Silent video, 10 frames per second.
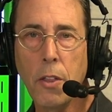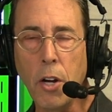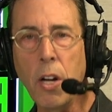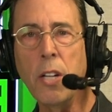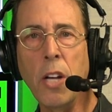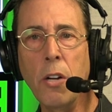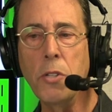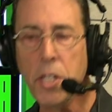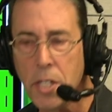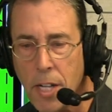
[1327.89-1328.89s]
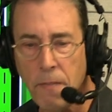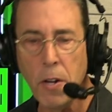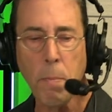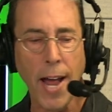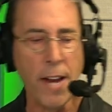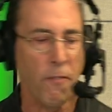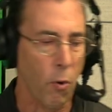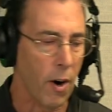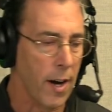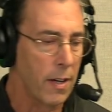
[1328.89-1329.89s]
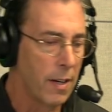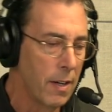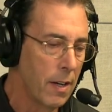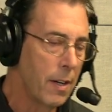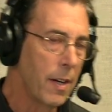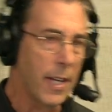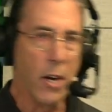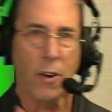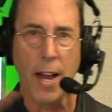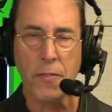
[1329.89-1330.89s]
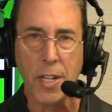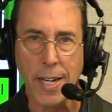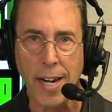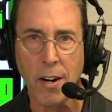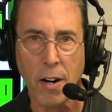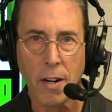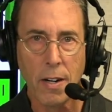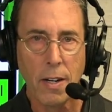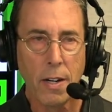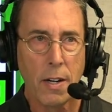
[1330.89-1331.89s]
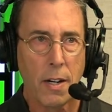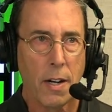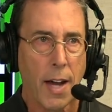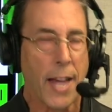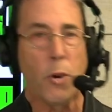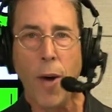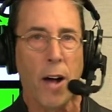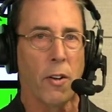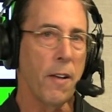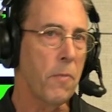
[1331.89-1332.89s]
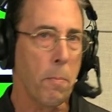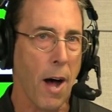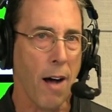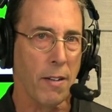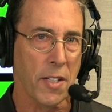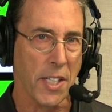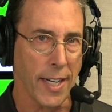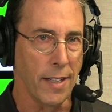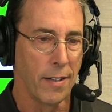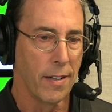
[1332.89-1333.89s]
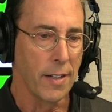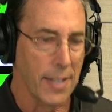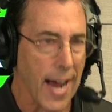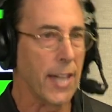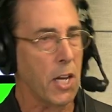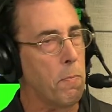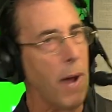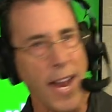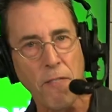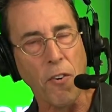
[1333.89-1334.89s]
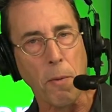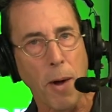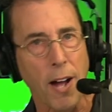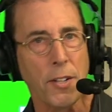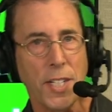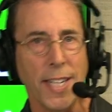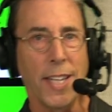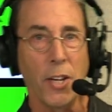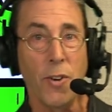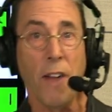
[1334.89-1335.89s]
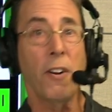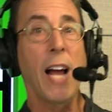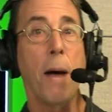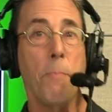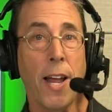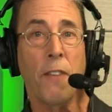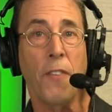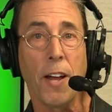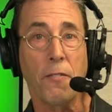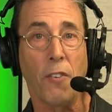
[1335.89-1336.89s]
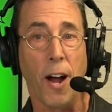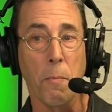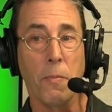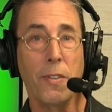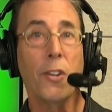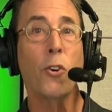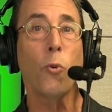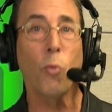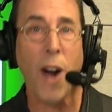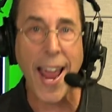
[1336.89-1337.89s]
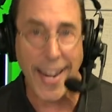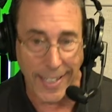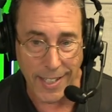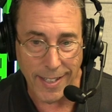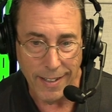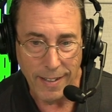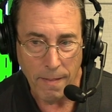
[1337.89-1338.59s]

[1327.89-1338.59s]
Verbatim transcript: The good news is if you pay for it year after year and you outlive the policy, yeah, you paid for a policy that you never got benefit from. Great.